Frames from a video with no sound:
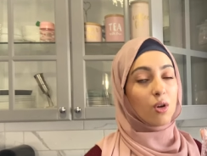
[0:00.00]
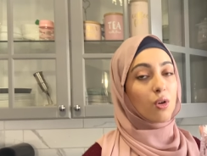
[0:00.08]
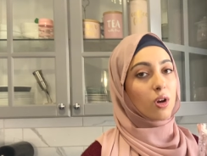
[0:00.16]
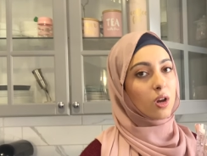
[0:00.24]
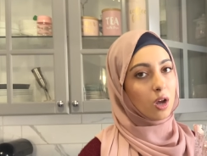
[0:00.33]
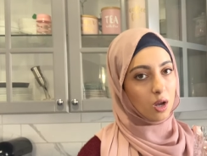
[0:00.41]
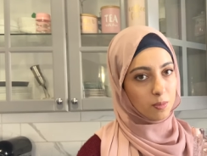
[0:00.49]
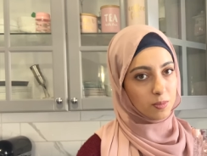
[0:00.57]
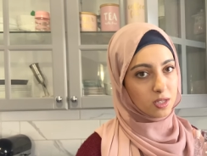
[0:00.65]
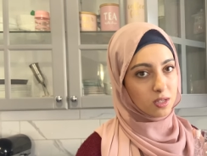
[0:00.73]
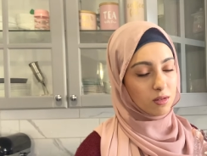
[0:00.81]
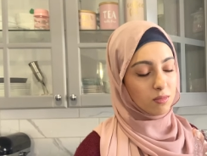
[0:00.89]
or
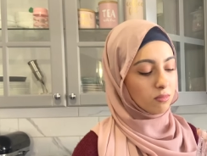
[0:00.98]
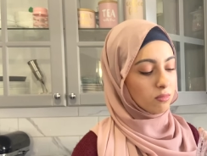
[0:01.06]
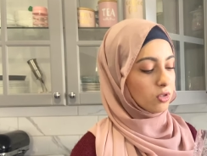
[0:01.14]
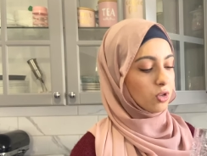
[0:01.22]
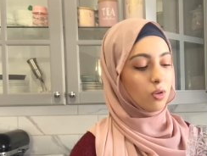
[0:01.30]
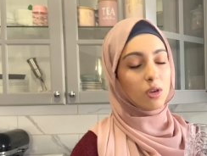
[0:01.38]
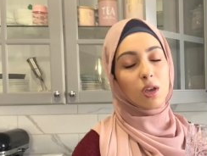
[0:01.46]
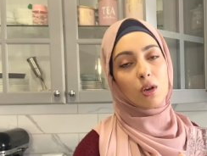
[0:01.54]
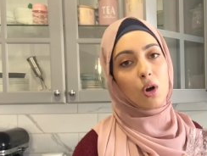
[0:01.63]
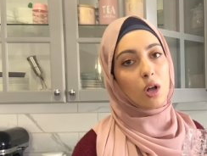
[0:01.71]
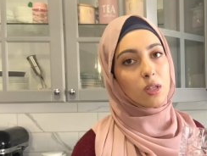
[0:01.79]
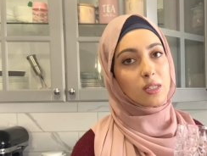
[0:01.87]
cups. So you can
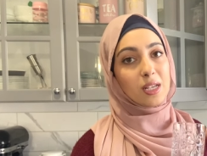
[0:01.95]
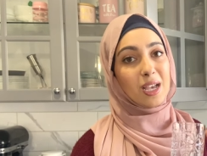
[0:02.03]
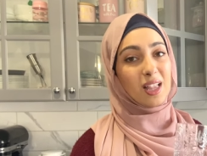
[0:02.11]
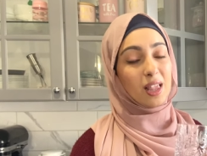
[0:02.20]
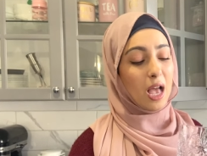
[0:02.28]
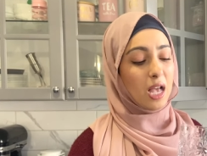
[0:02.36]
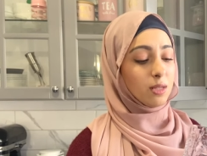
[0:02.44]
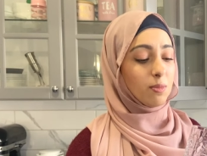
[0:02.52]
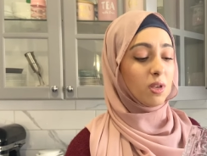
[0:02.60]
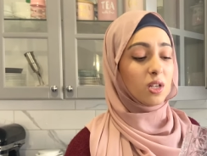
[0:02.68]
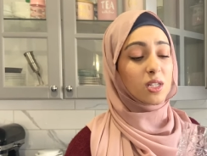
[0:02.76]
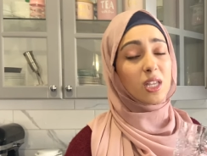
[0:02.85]
call it a glass
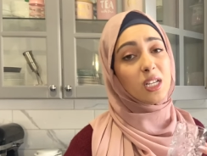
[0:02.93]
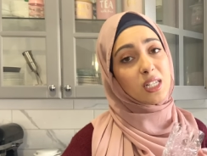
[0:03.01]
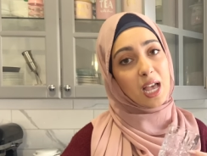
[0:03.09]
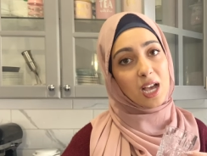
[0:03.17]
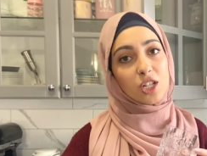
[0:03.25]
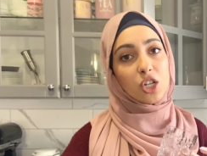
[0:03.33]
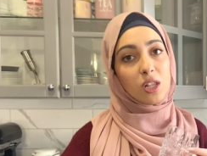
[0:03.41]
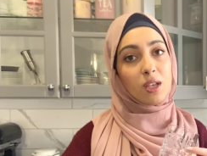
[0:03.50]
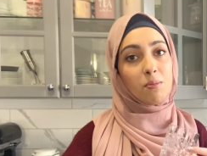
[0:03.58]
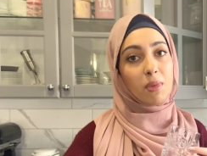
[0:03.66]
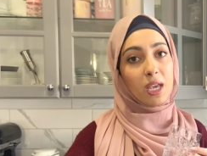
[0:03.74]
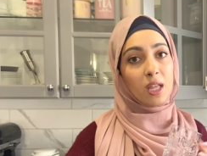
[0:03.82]
because it is actually
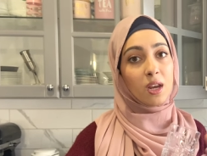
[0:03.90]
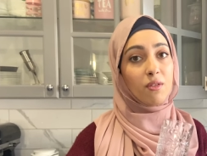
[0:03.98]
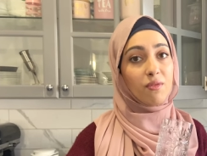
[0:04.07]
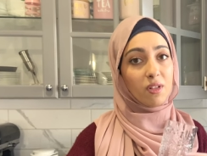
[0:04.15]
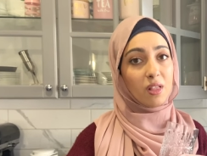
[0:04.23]
made of